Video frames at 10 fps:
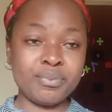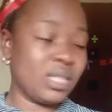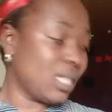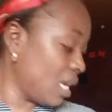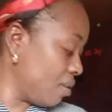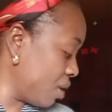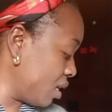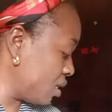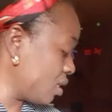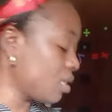these are the
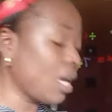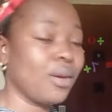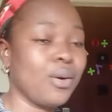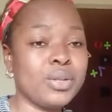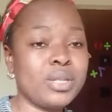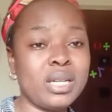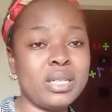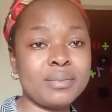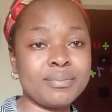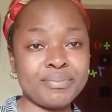medicines I got,
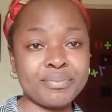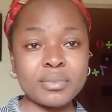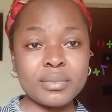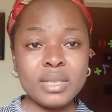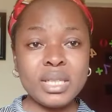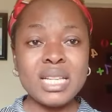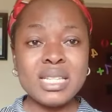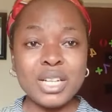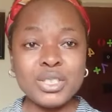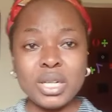and
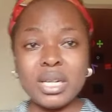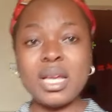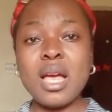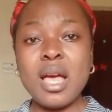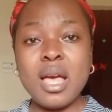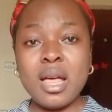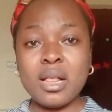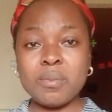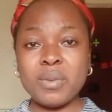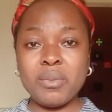it's actually
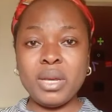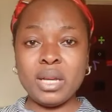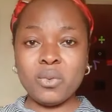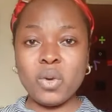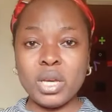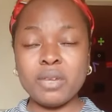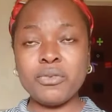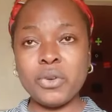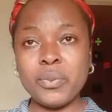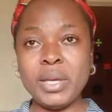helping me and
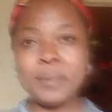working for